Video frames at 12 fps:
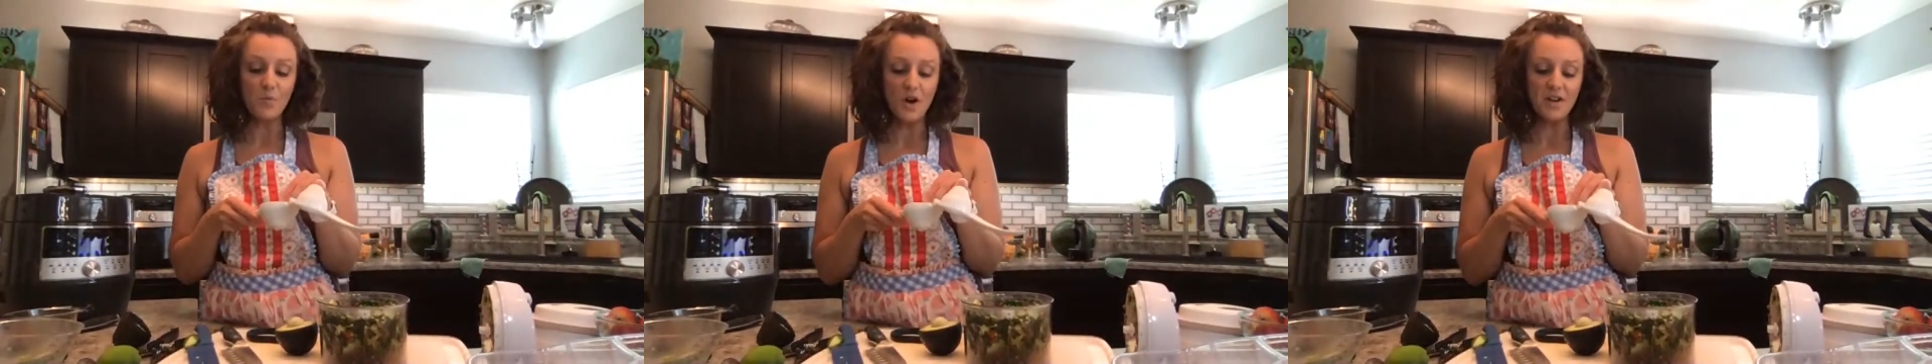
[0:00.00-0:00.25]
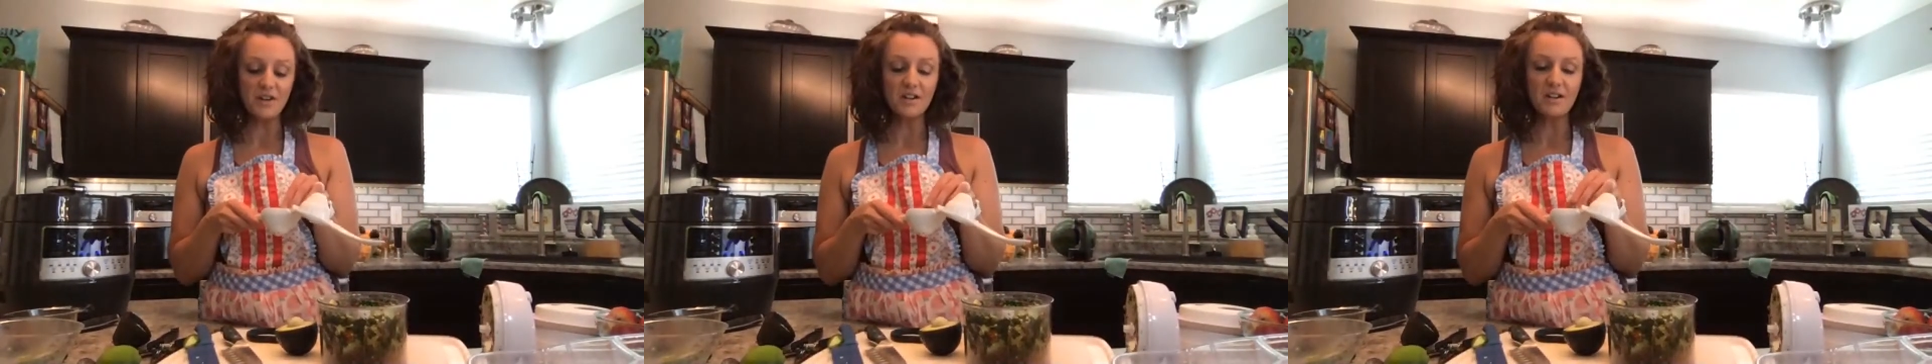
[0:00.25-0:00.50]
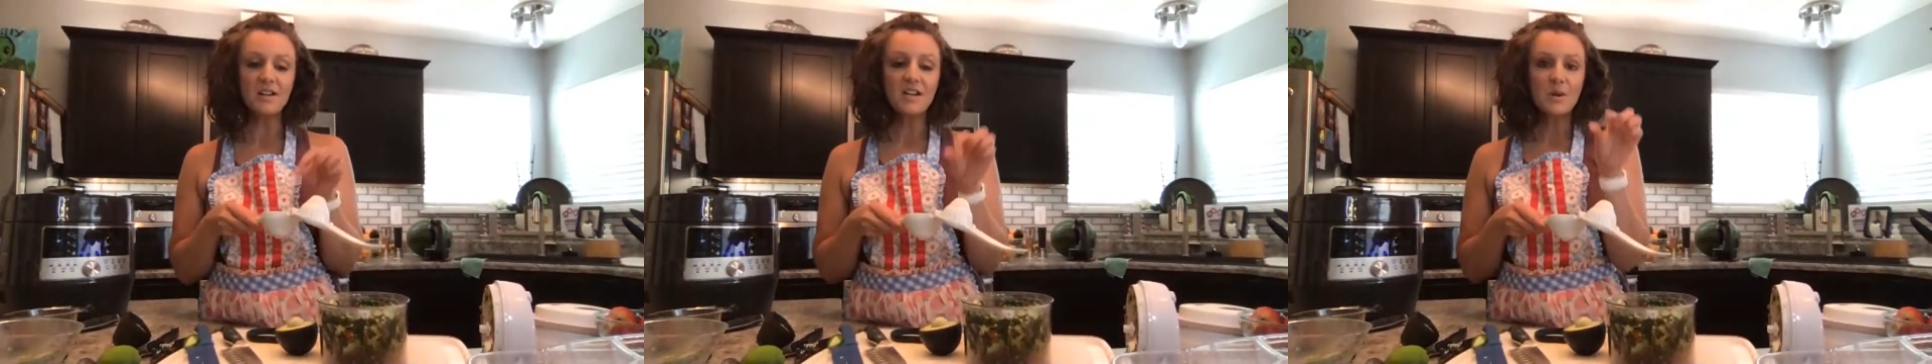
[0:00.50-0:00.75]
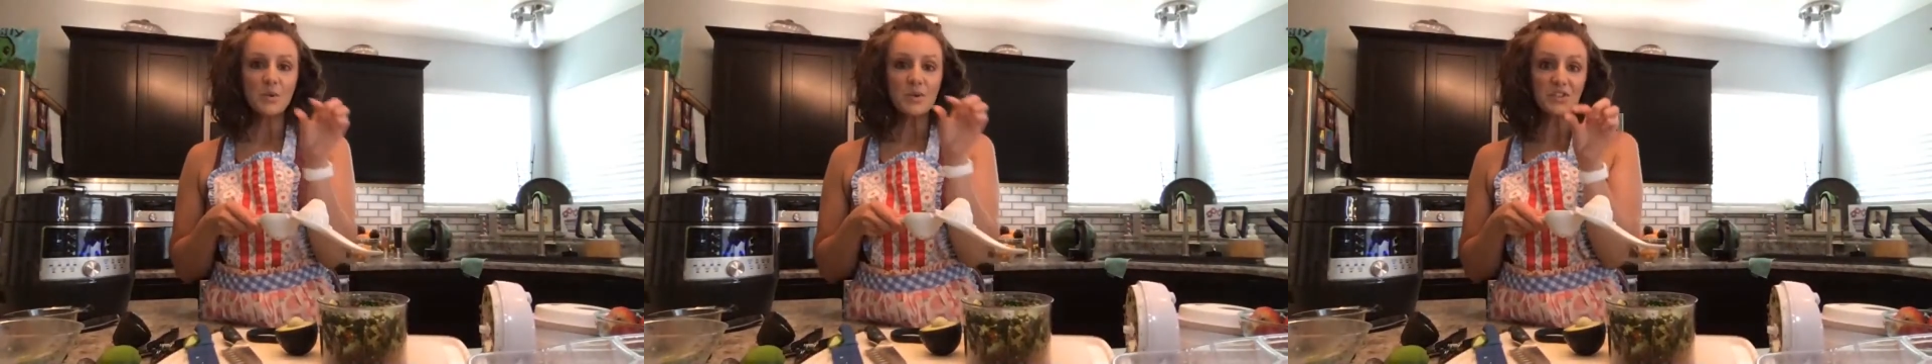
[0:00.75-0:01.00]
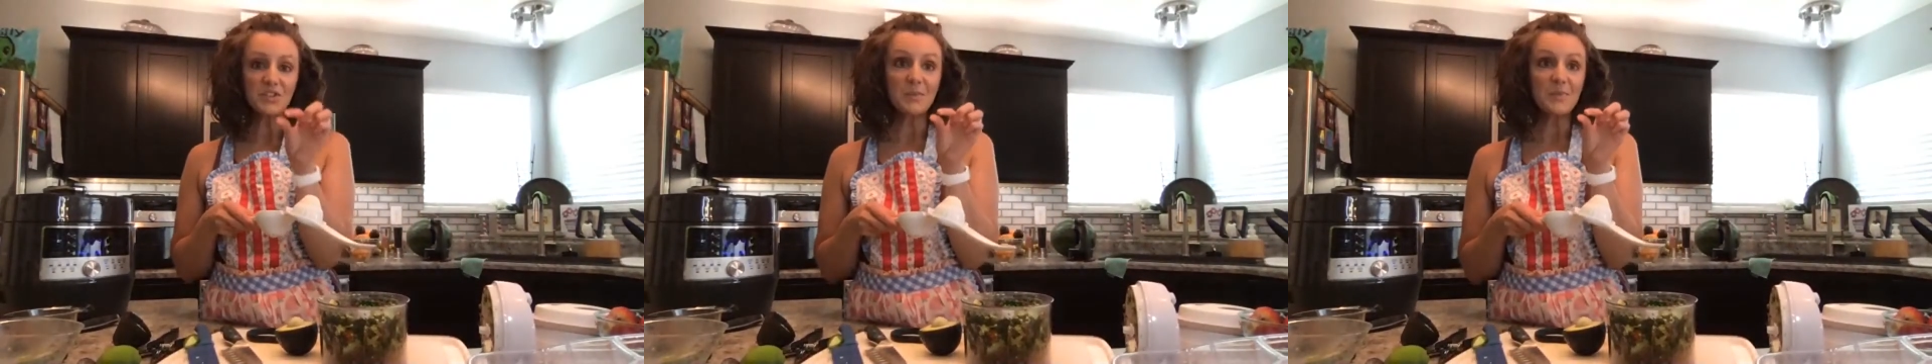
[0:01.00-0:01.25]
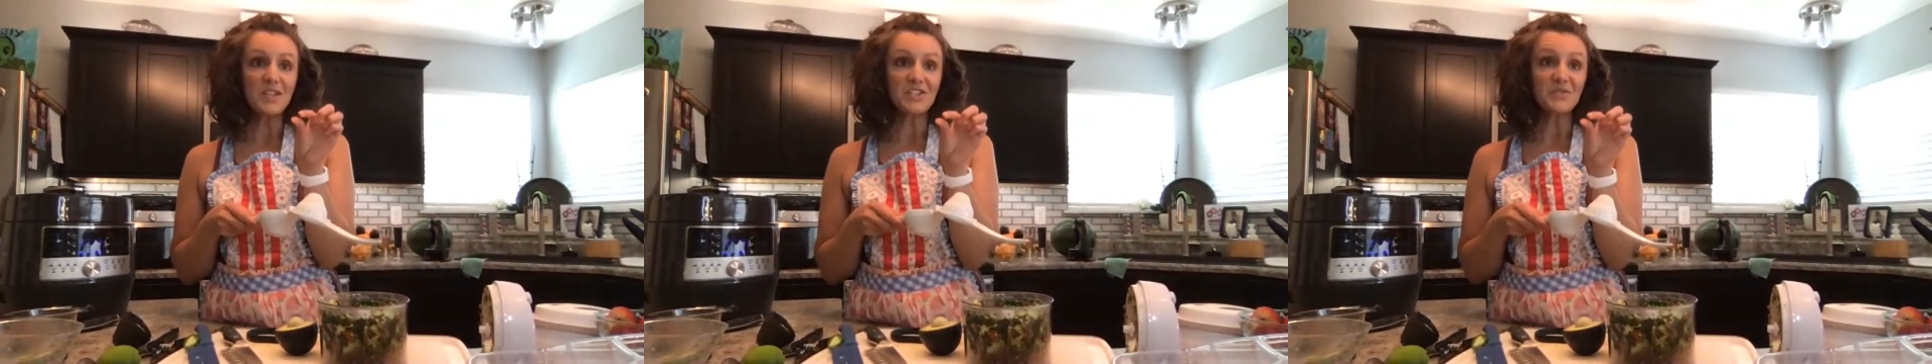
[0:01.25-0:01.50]
water with just a
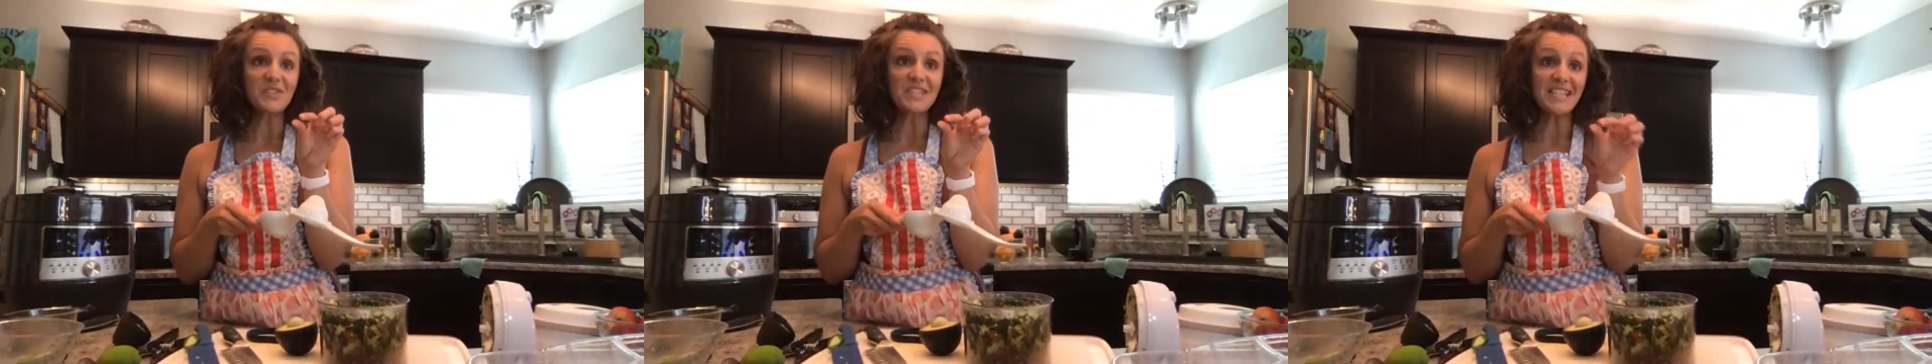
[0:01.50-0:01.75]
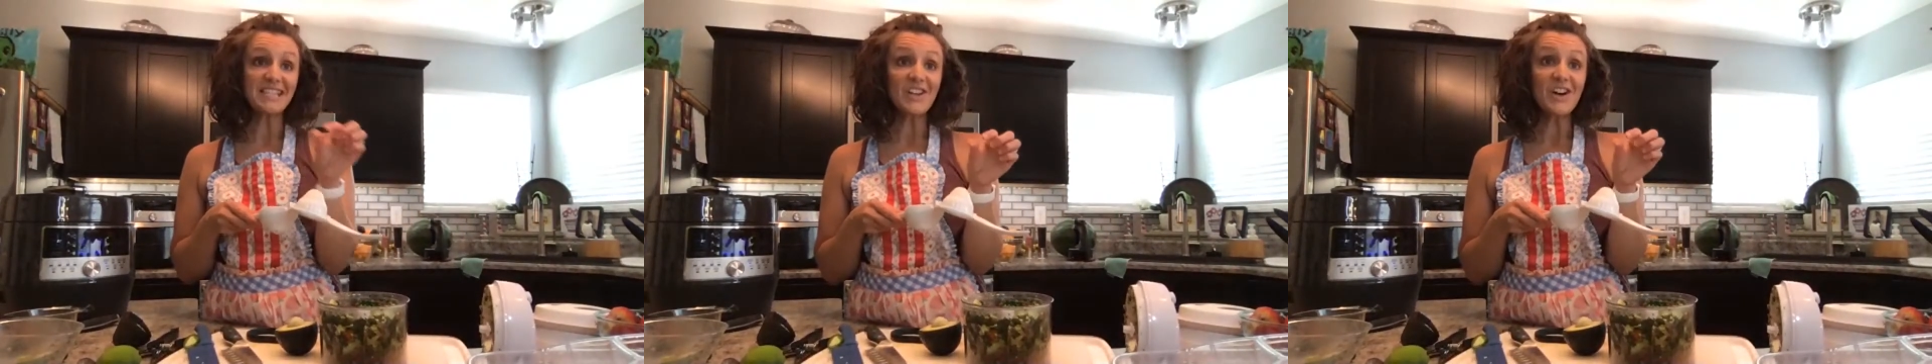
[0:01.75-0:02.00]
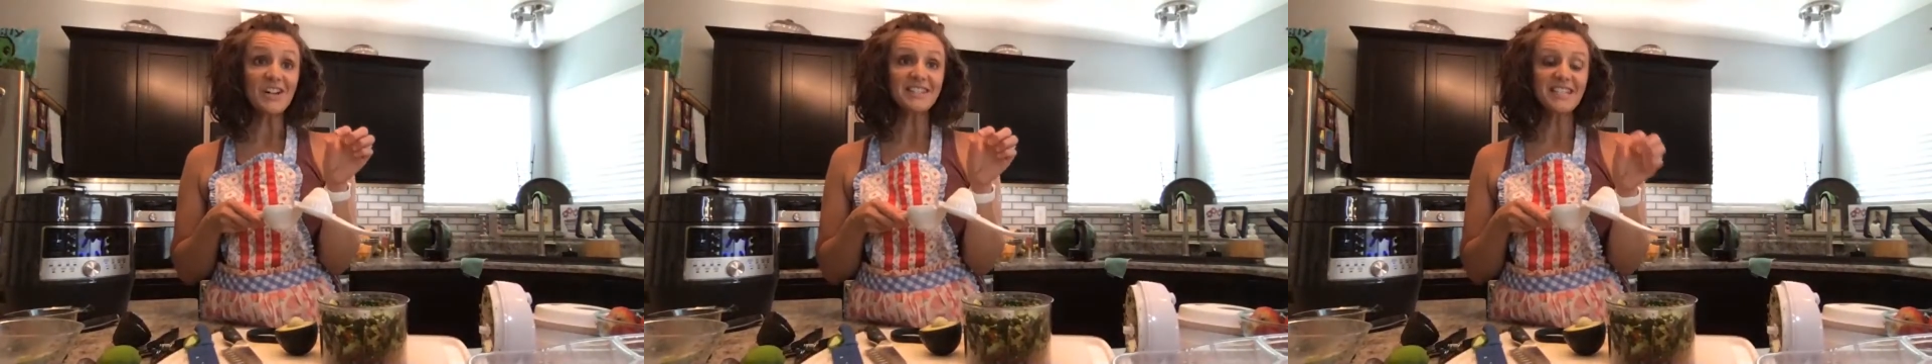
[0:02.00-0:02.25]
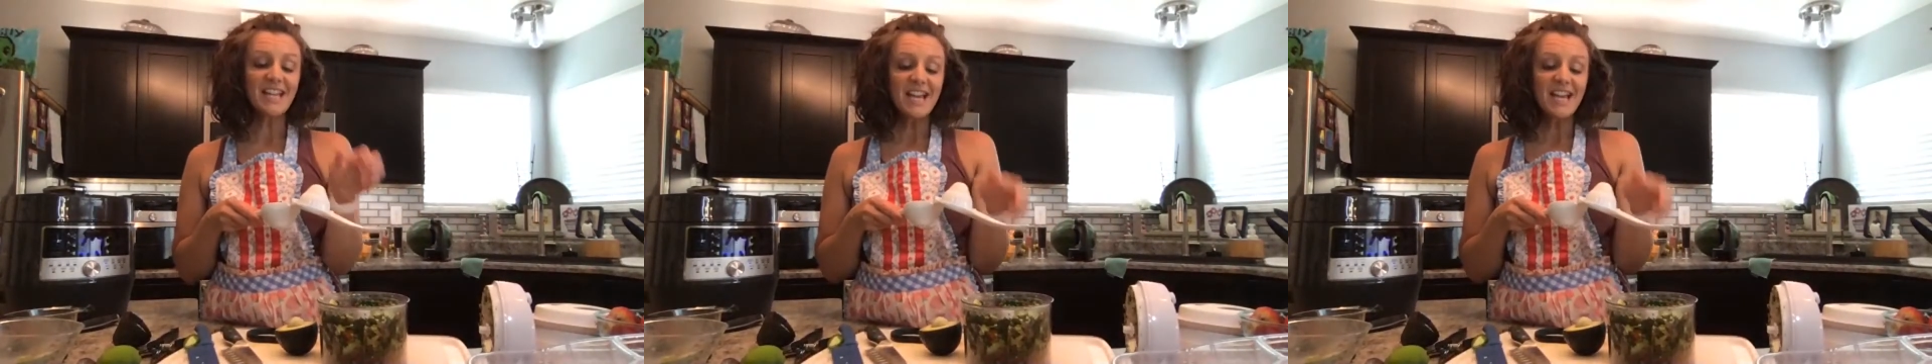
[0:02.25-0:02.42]
pinch of sea salt.